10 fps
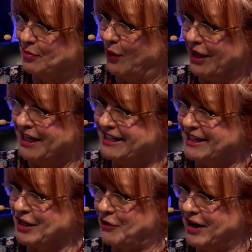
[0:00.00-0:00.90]
Boy, he
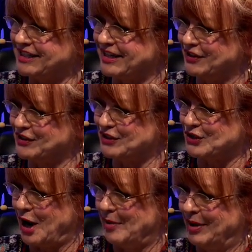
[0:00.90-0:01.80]
did a great sales
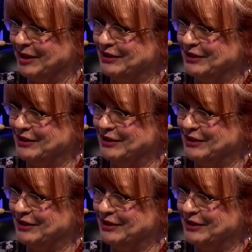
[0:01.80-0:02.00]
job on